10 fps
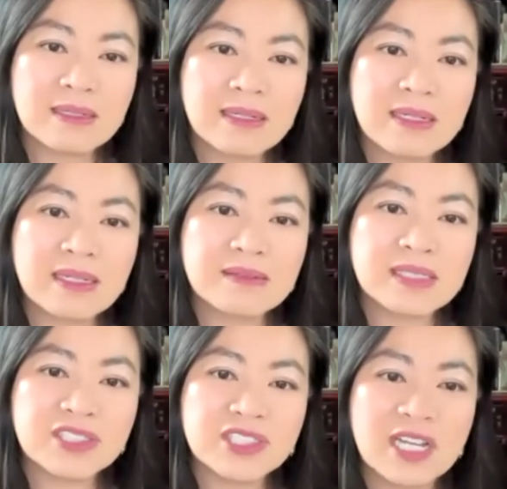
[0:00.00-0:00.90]
It gives
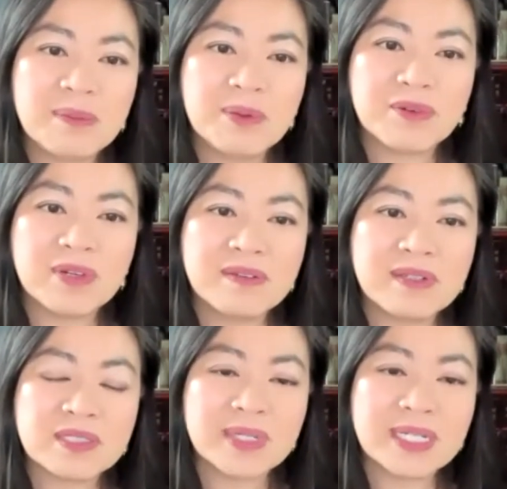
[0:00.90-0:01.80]
us shape of grieving
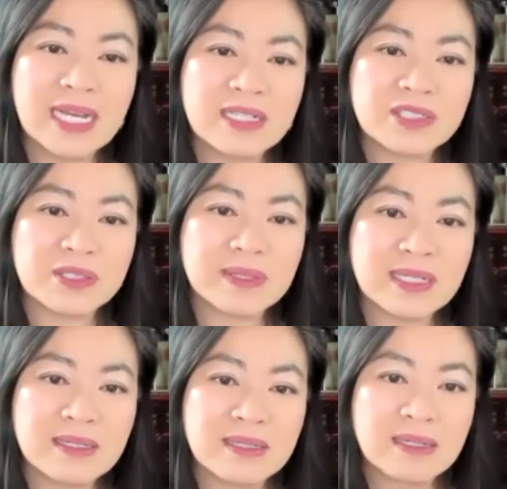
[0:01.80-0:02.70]
so we can enter it,
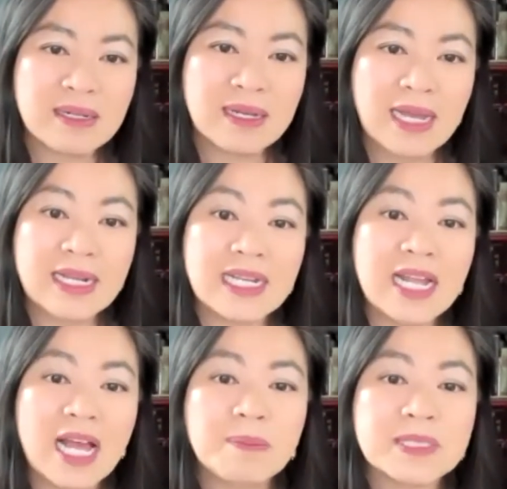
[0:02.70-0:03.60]
and it can
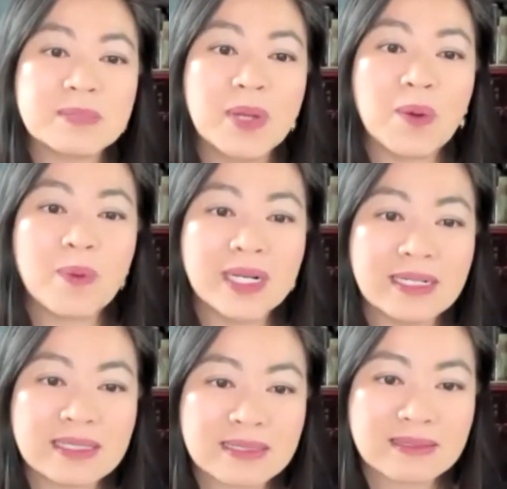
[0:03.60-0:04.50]
help us bear witness.